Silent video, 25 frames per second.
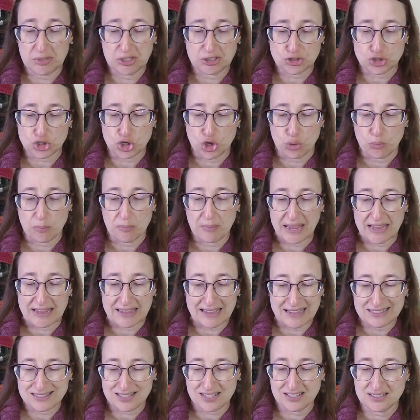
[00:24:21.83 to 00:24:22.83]
So my
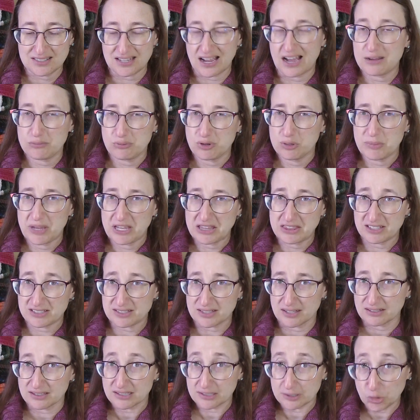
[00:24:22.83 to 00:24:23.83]
guess is I will make this
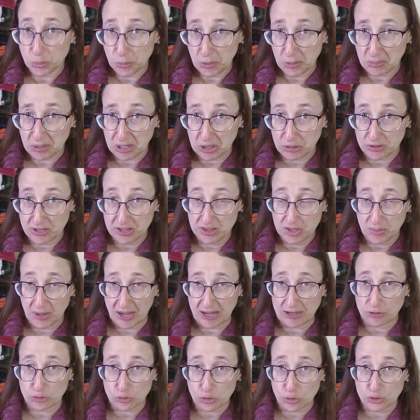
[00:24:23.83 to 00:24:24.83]
a little bit bigger than the
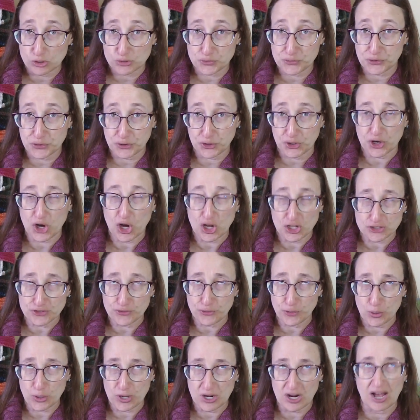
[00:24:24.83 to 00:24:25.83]
pattern course calls
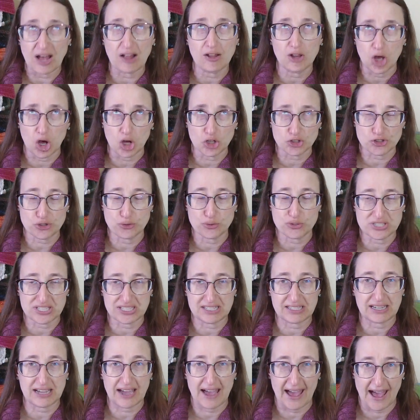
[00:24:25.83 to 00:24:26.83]
for. I'll also
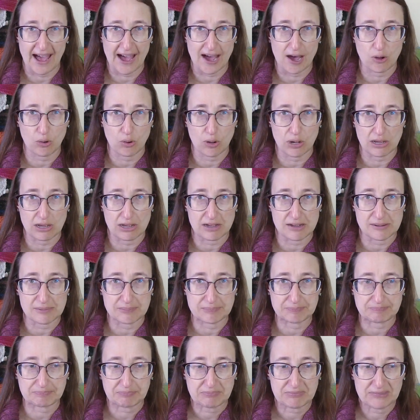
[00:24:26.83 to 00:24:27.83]
see how
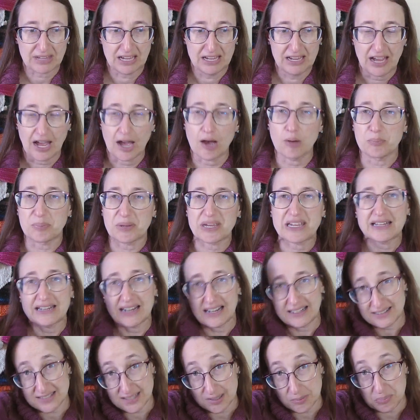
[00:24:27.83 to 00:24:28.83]
big it
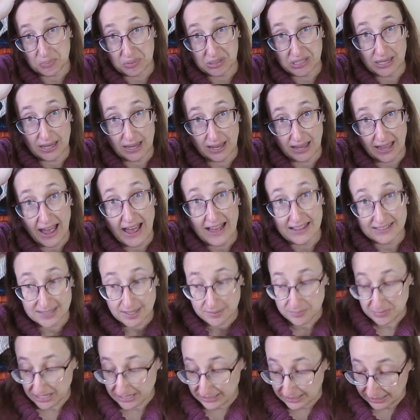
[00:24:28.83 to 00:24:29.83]
ends up being as
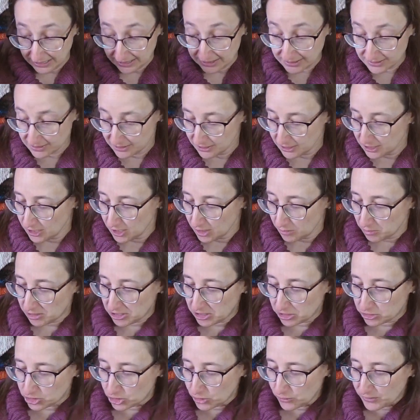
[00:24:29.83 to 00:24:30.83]
I'm knitting it.
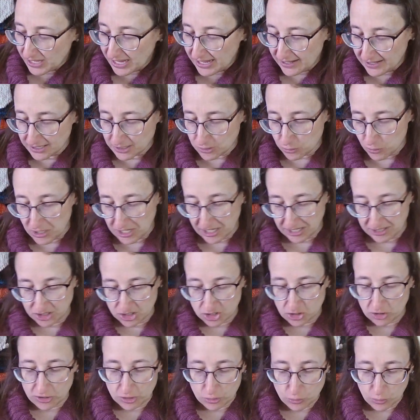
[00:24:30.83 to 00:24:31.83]
But so that is what I
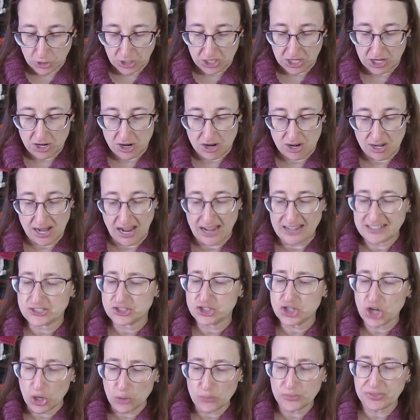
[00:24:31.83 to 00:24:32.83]
started working on. I
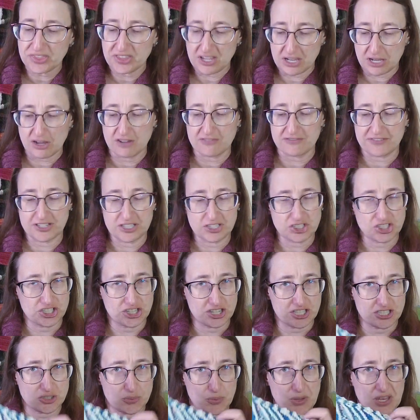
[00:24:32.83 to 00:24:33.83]
don't think I'll finish
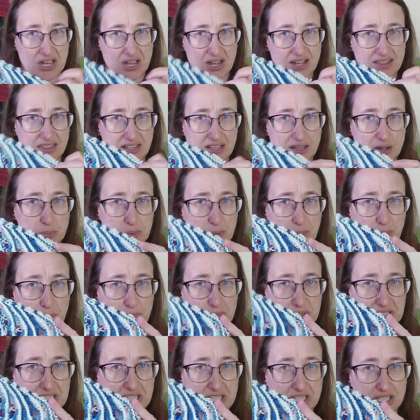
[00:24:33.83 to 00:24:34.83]
it this week. I think I'll
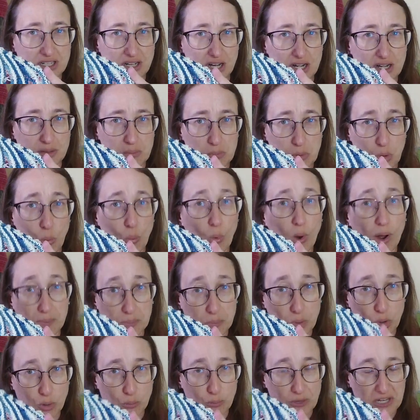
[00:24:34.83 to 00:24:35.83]
probably need one
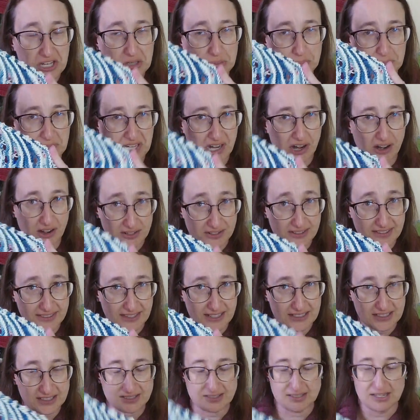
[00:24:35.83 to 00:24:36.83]
more week beyond
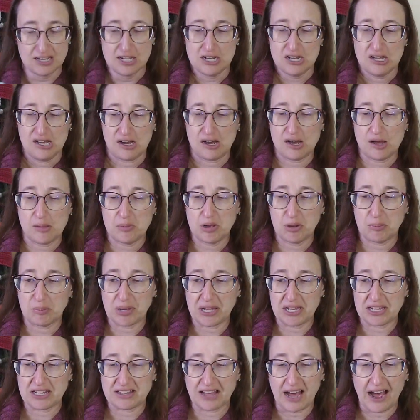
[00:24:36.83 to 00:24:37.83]
this.
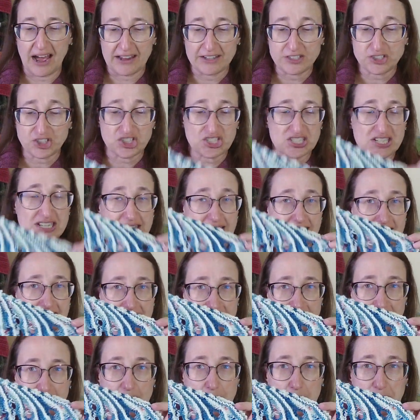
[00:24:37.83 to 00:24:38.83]
But I just knit
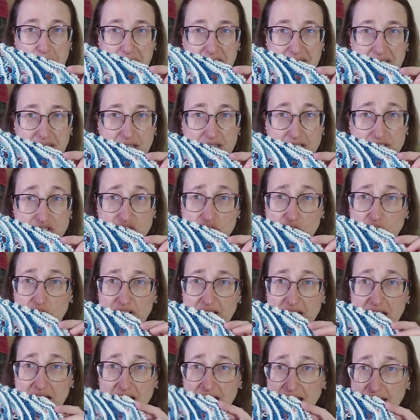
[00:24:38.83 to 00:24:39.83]
this up in
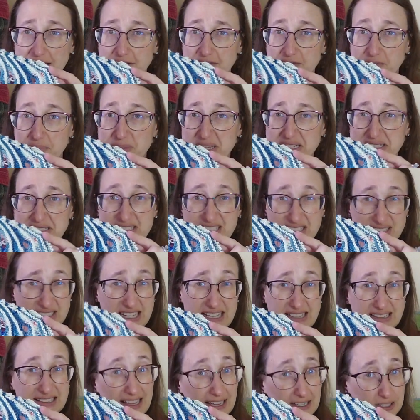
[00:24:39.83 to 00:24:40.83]
starting kind of mid to
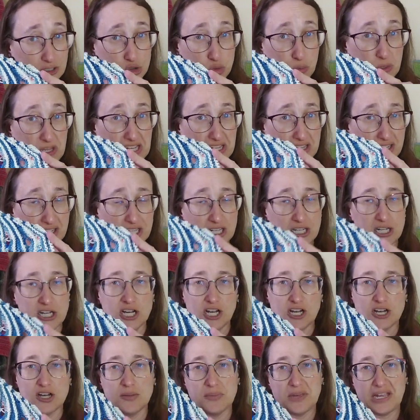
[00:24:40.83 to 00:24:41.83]
late last week.
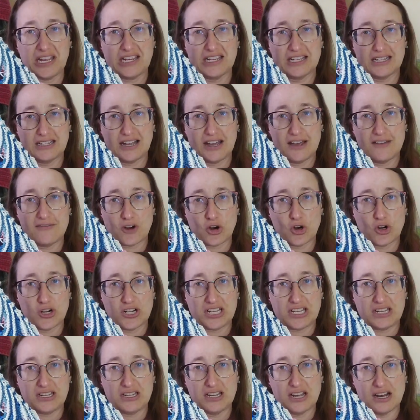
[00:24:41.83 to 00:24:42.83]
And I've
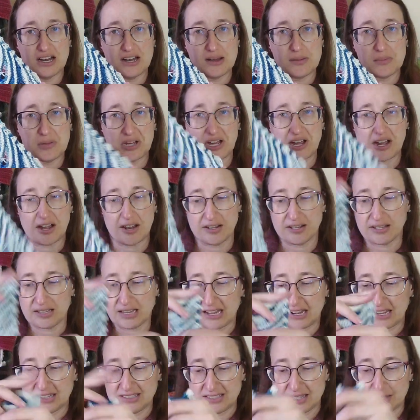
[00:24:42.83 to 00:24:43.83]
already gotten,
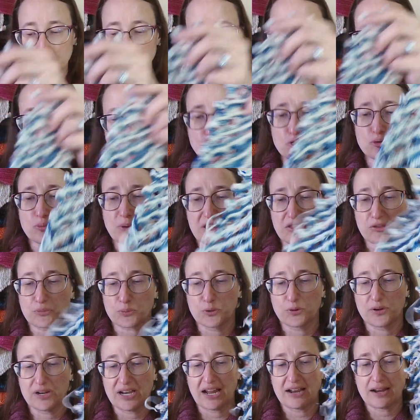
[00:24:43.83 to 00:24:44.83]
like I said, most of the way
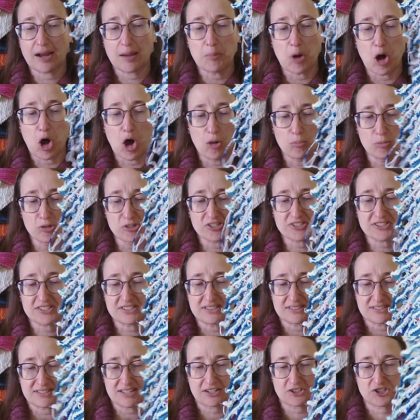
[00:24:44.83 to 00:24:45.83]
through it. And I'm almost to
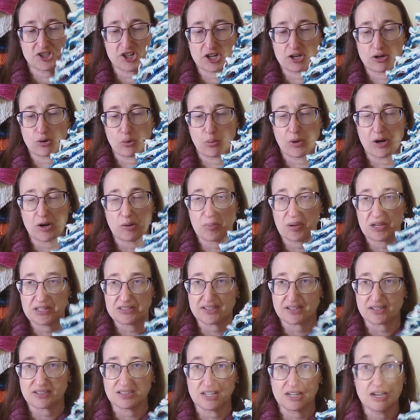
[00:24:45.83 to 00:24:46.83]
the section where
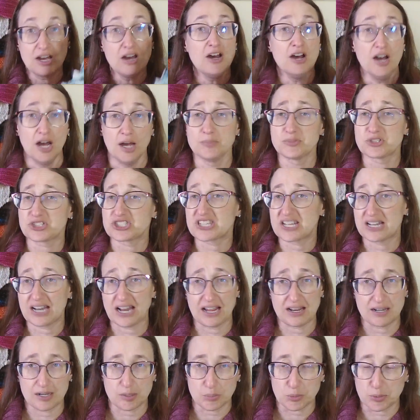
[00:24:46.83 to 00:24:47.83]
basically I'm just going
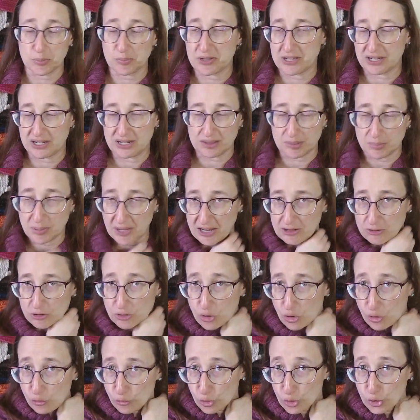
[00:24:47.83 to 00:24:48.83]
to end up repeating the pattern
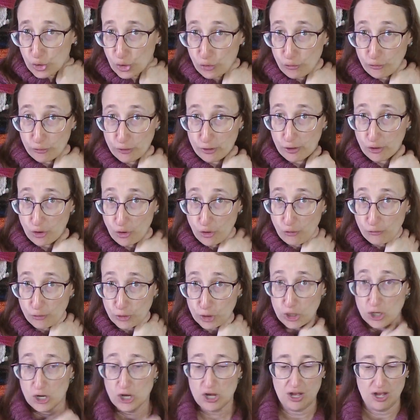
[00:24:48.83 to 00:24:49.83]
over and over and
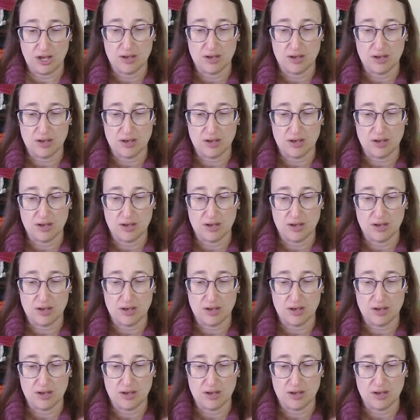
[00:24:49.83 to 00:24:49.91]
over.